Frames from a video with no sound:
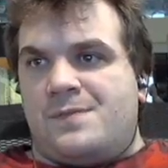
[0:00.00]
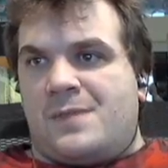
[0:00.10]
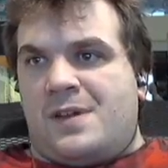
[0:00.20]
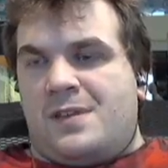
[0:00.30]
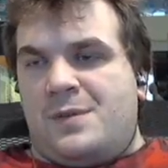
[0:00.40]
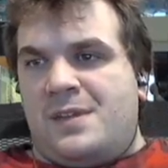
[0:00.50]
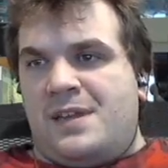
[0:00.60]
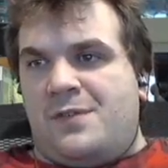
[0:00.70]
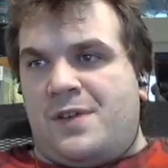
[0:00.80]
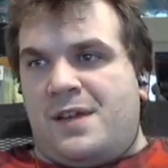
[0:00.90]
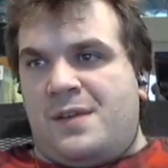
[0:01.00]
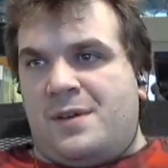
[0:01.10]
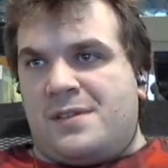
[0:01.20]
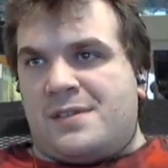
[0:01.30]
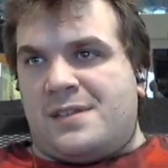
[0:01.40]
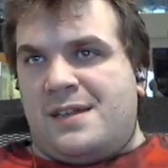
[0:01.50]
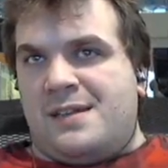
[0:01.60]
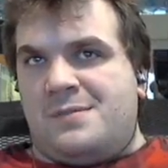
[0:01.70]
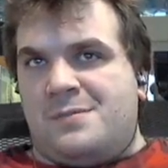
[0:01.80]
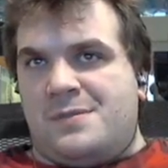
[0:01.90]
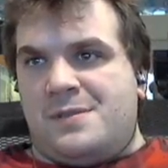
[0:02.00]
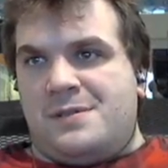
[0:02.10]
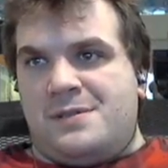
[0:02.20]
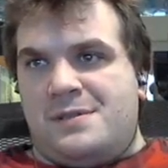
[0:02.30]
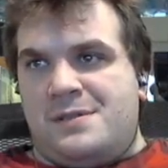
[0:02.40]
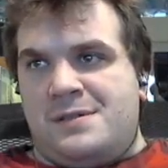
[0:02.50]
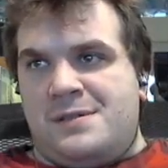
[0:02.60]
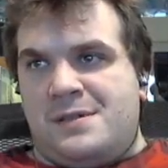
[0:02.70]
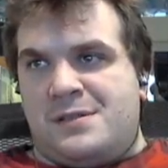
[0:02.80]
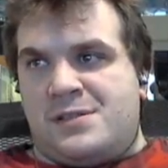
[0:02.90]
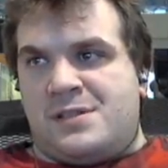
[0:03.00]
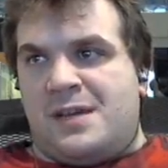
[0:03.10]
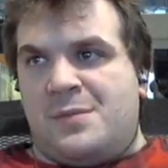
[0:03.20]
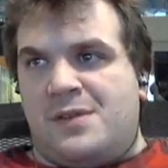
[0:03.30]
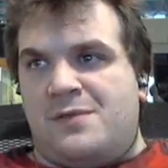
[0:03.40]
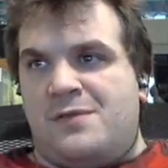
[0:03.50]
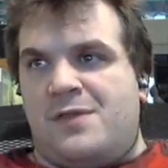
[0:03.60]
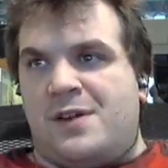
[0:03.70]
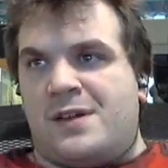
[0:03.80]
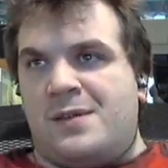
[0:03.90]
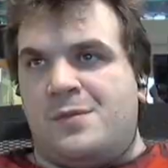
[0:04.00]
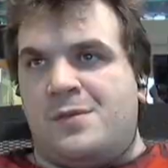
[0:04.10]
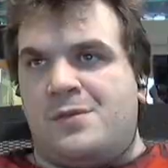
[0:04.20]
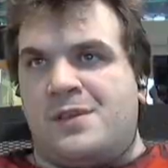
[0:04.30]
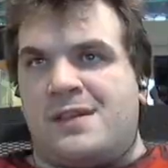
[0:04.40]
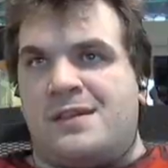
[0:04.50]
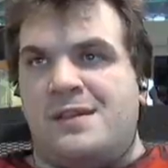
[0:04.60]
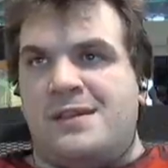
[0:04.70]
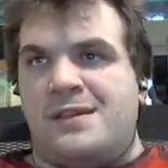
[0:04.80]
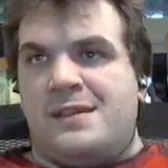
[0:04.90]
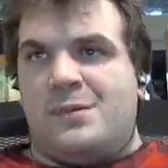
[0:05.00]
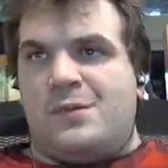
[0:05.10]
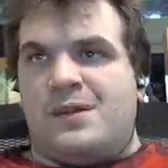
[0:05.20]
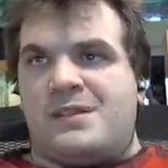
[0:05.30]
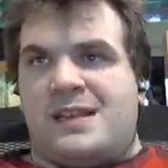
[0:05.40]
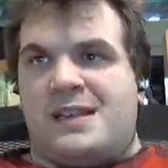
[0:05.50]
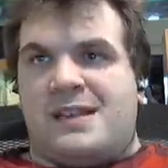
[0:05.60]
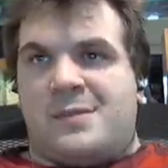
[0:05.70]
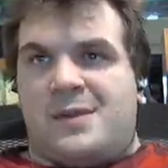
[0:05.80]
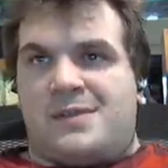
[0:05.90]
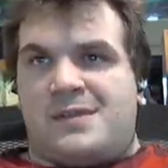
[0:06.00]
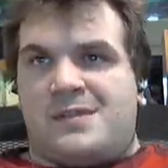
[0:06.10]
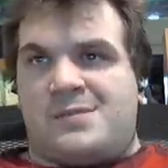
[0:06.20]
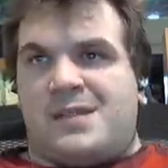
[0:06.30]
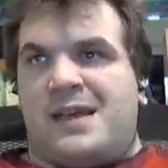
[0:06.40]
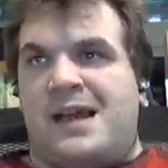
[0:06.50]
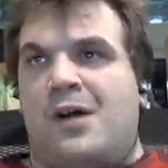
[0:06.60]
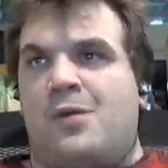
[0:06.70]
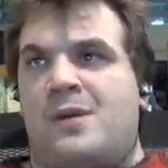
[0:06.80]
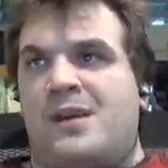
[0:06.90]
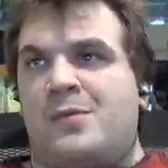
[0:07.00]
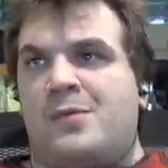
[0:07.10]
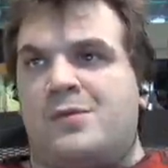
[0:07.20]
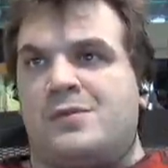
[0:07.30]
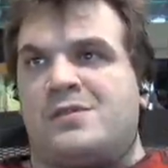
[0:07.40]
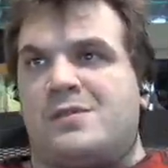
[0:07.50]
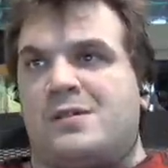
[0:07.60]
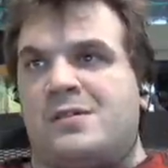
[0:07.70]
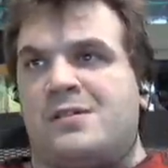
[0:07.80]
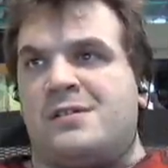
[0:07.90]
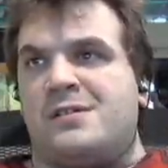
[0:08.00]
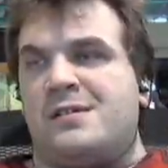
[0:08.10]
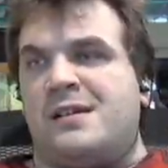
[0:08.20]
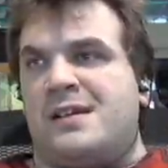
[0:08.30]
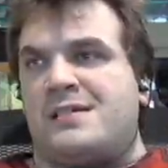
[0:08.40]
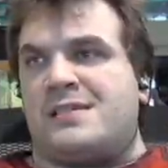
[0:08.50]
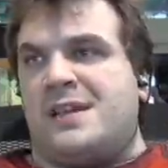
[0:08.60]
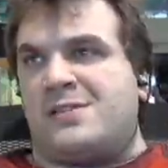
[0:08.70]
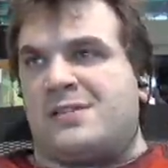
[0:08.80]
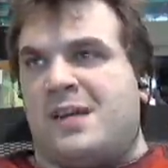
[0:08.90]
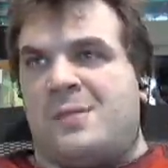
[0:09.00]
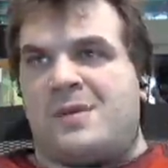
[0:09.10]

the one thing I forget about this game is just how many fucking moons. Like, one thing I didn't like about this was how many moons there are. That's I know it's a common